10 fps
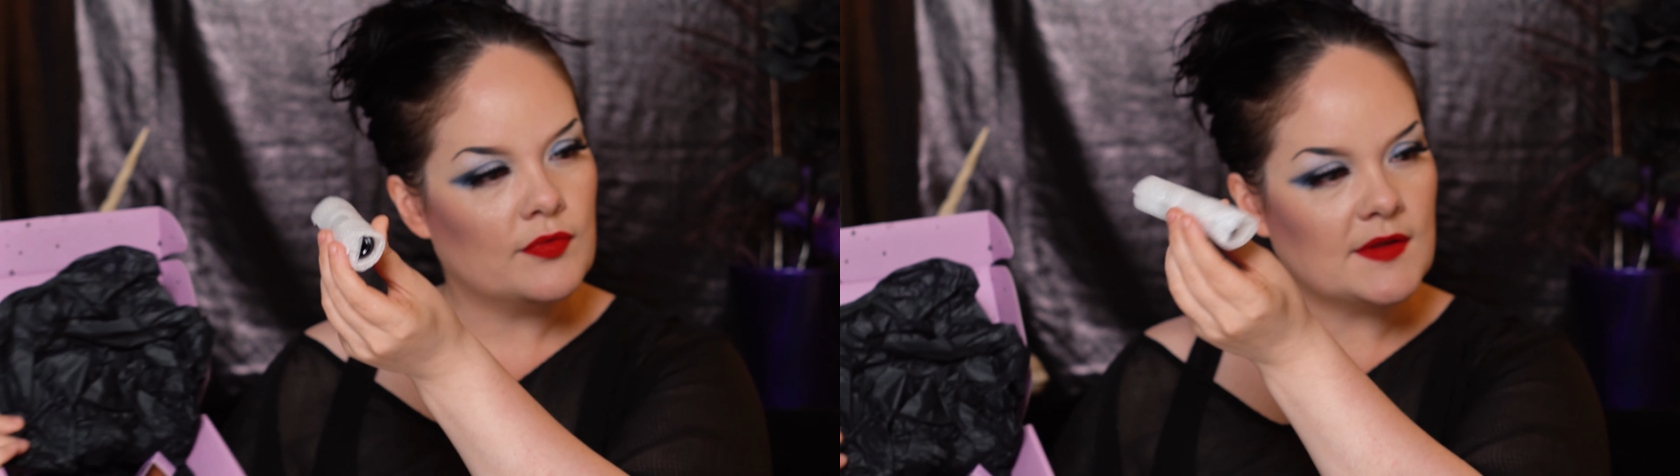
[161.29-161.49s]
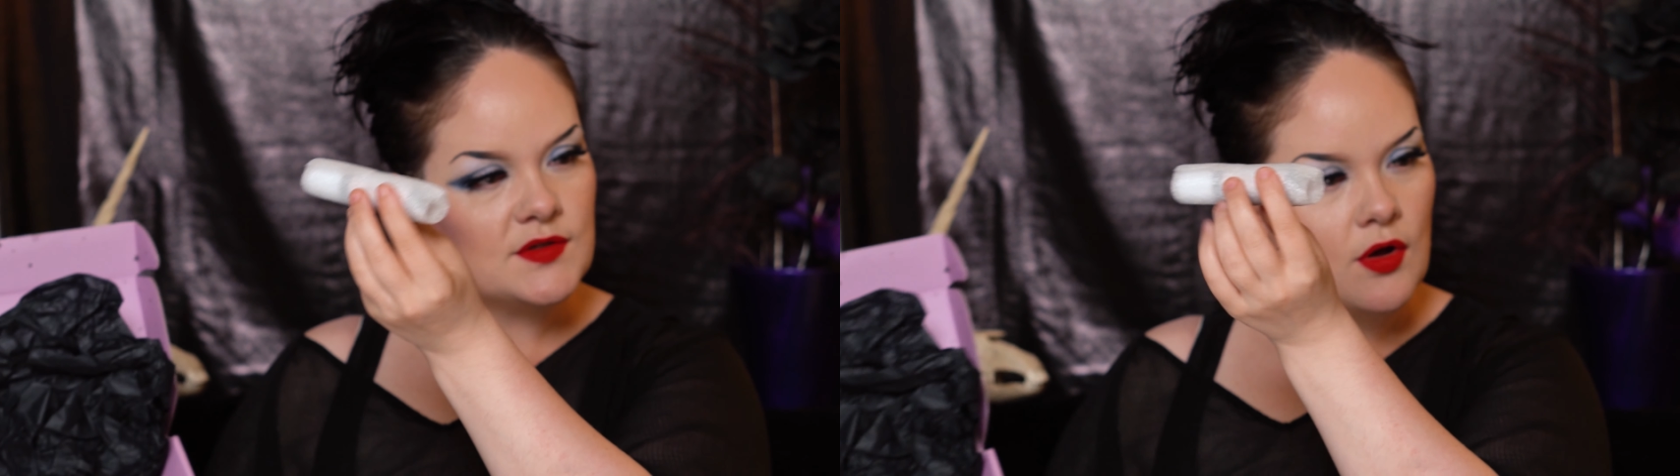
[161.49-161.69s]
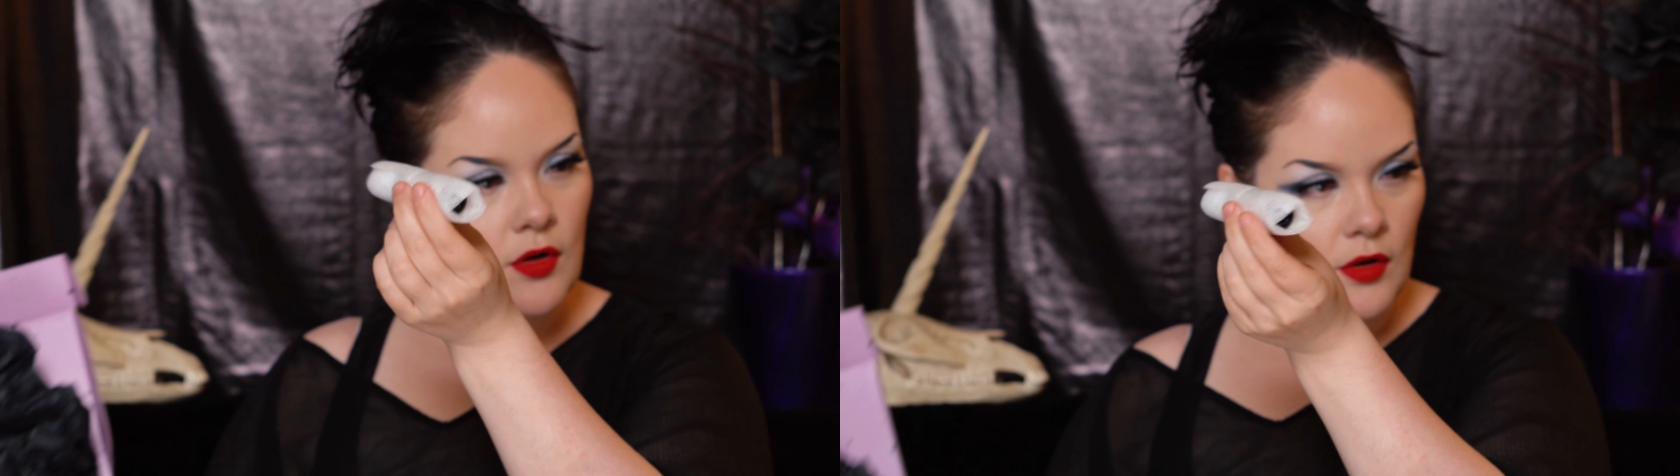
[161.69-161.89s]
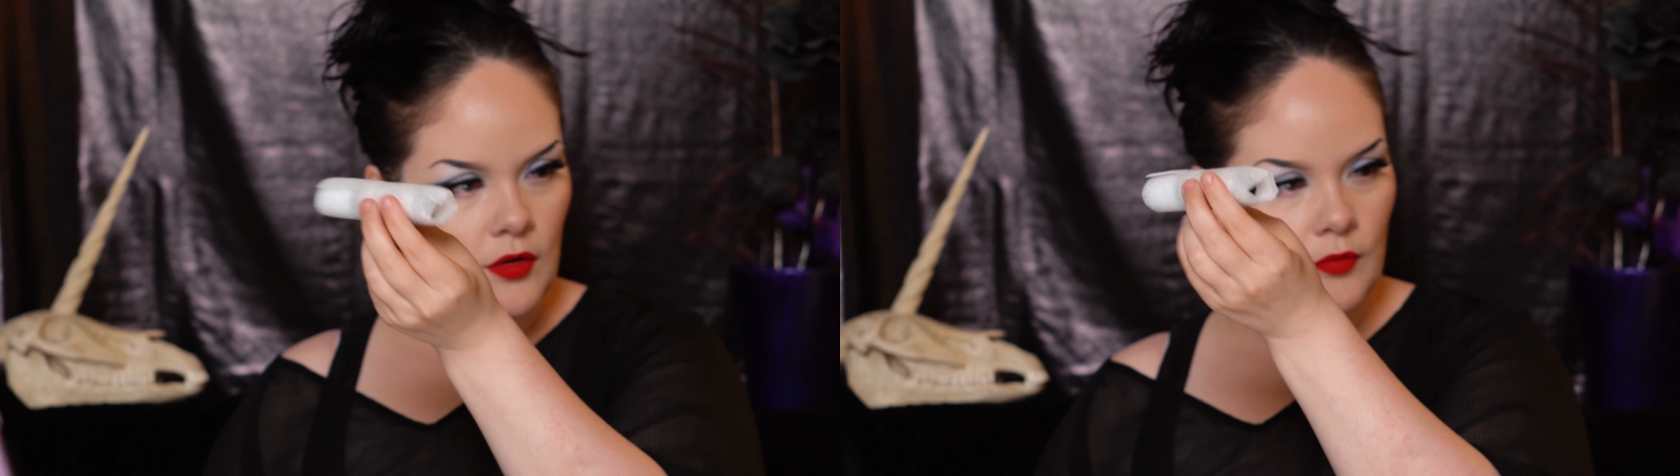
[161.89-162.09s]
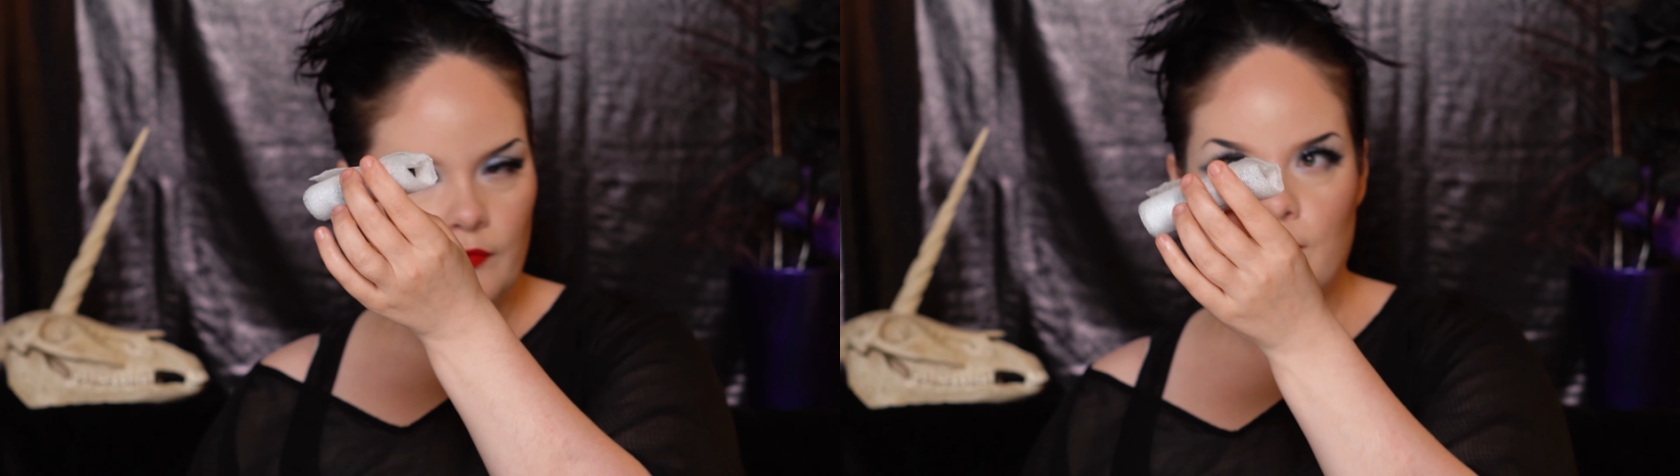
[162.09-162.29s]
that's
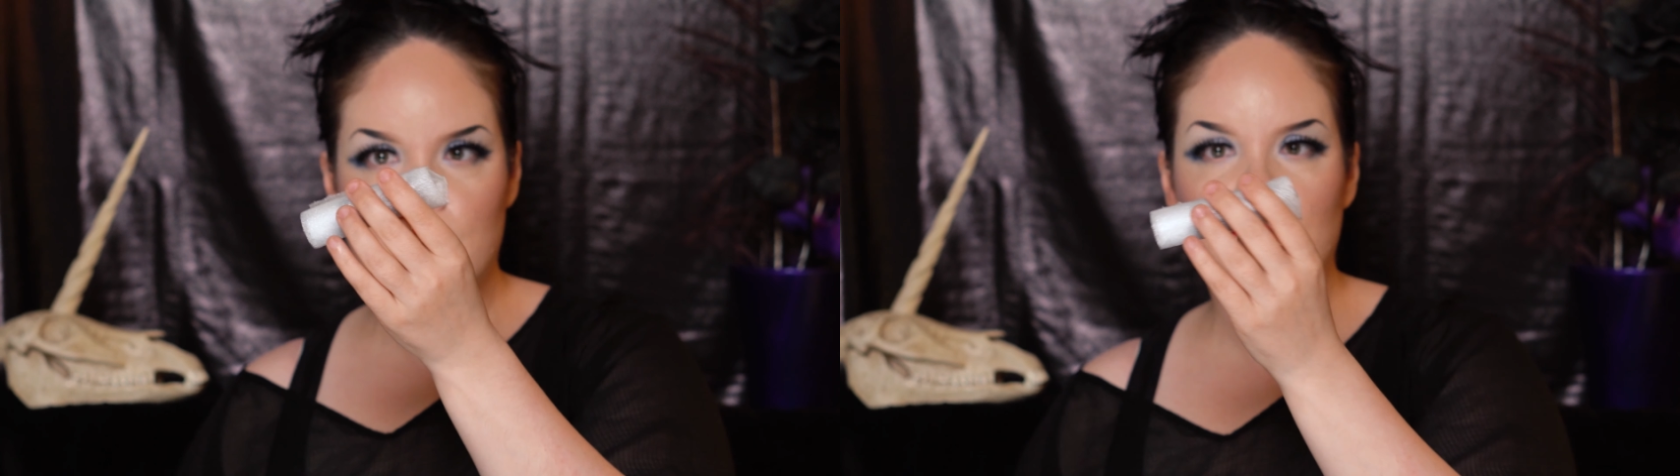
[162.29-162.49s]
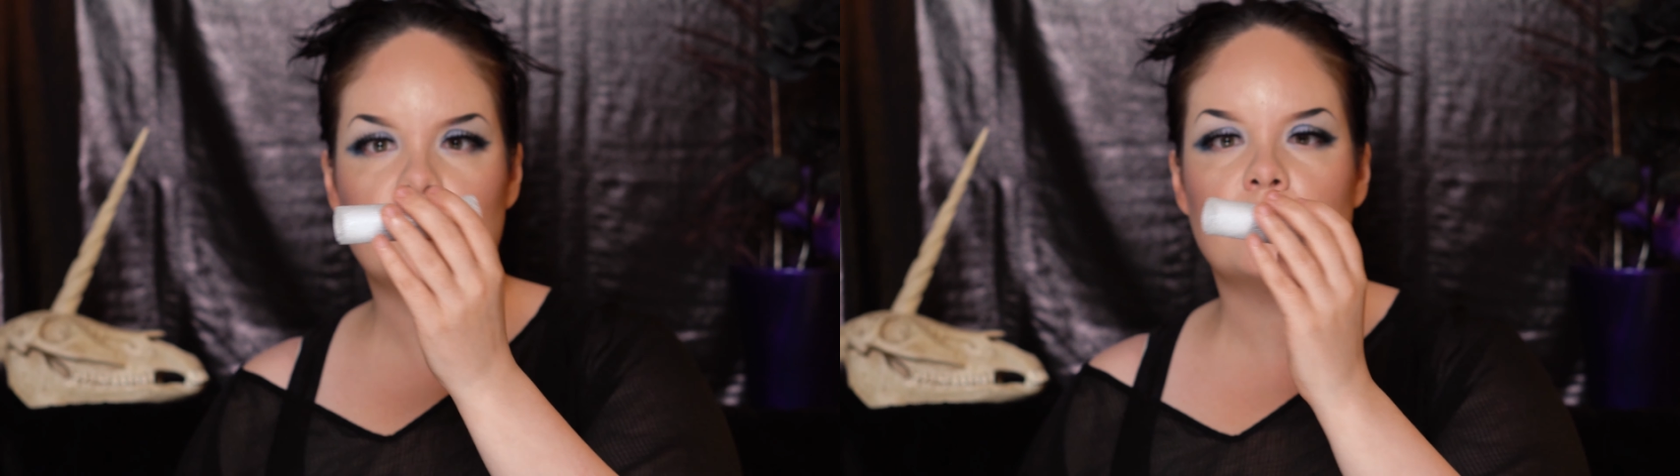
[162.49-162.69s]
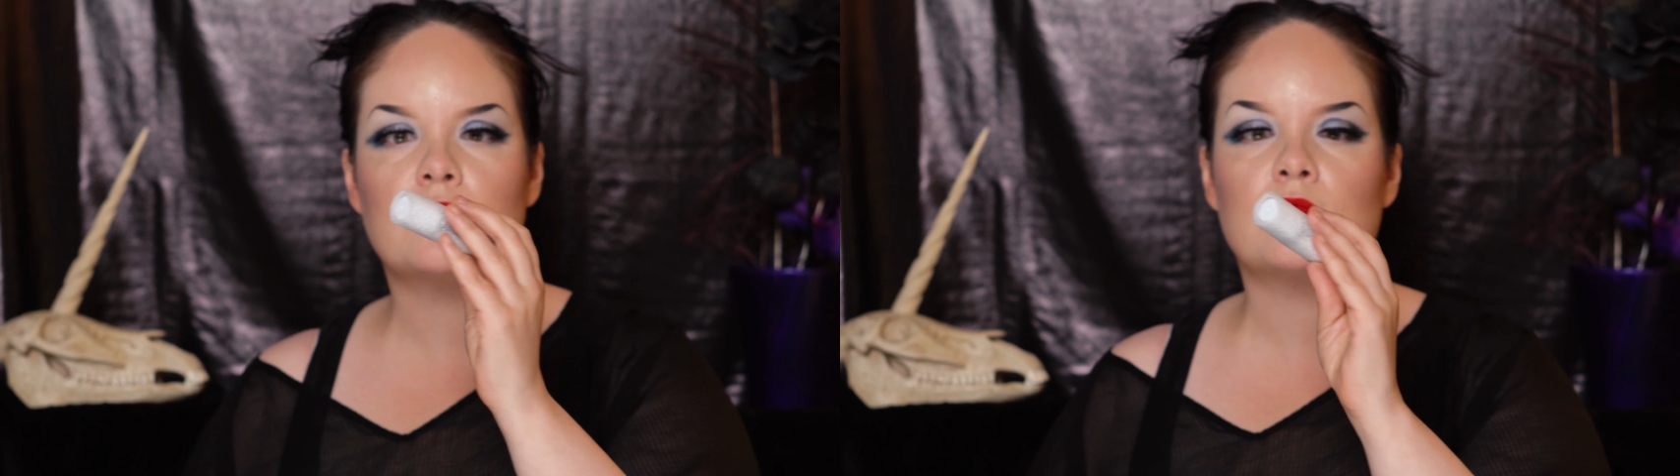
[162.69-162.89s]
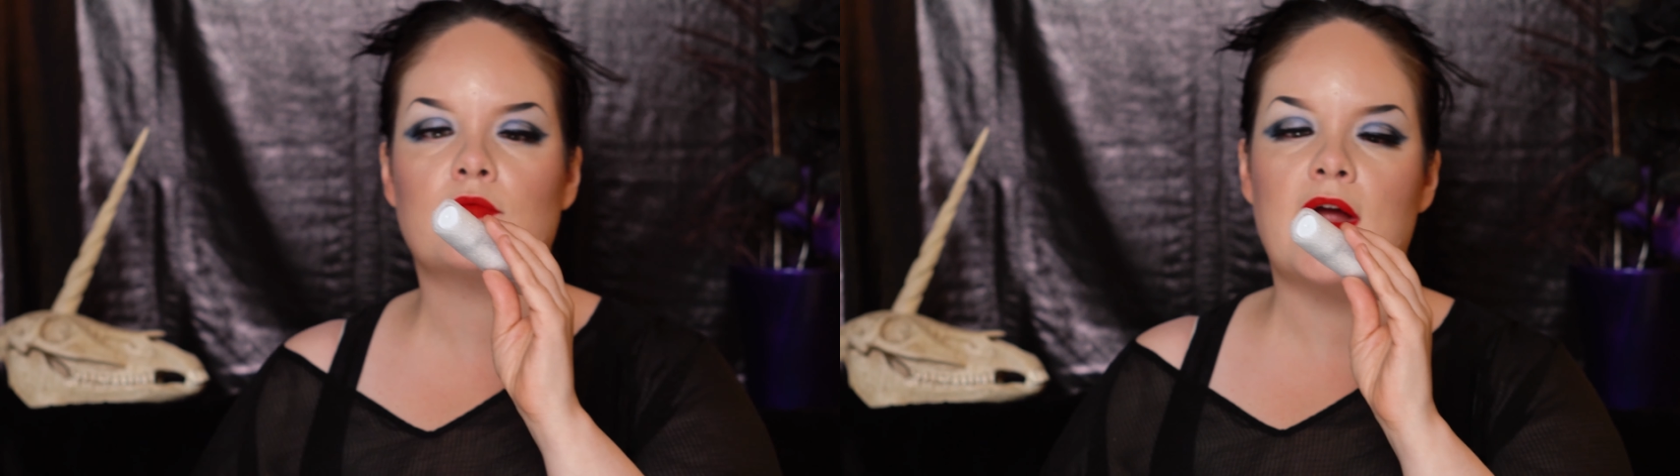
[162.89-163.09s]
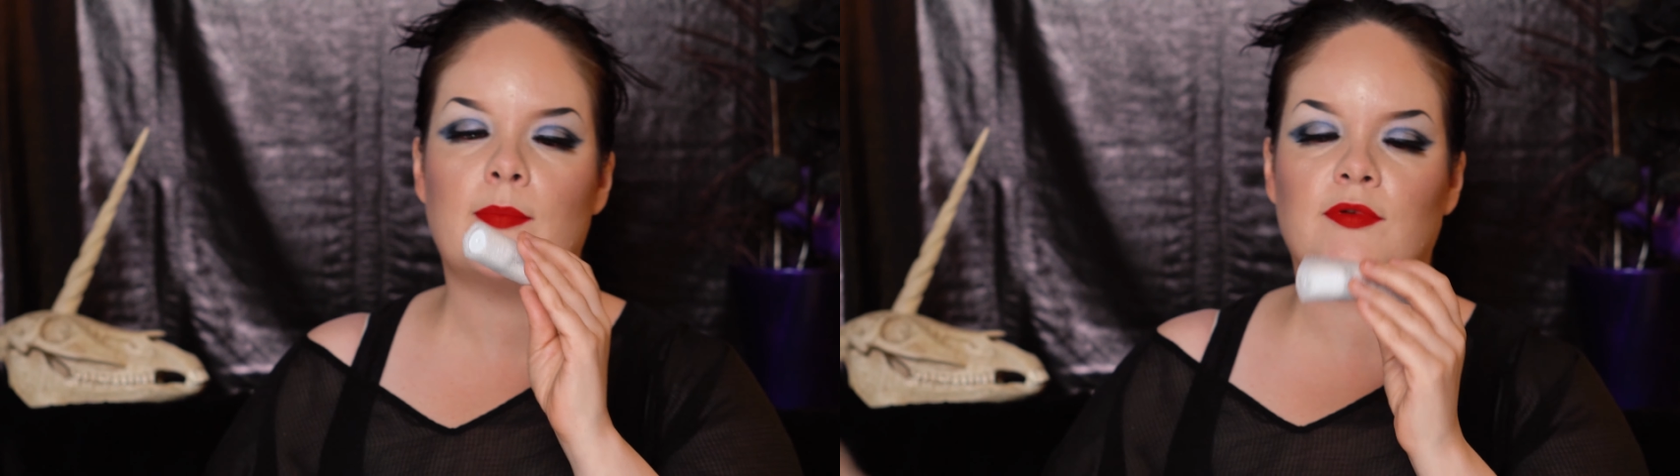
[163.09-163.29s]
all
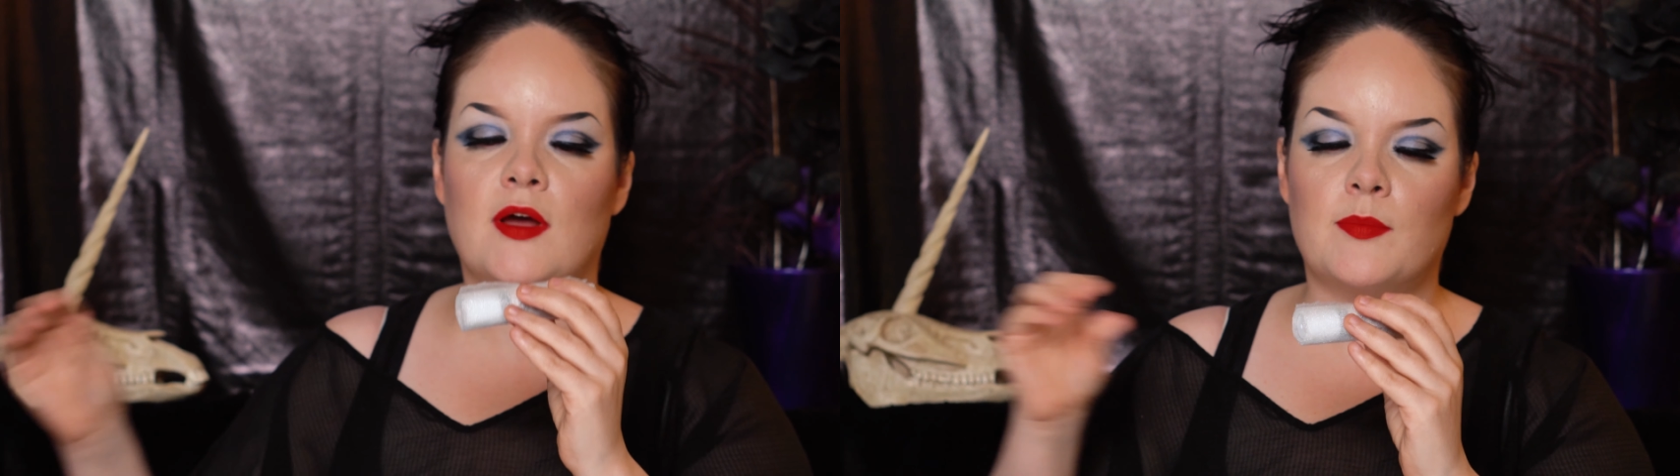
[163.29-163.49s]
wrapped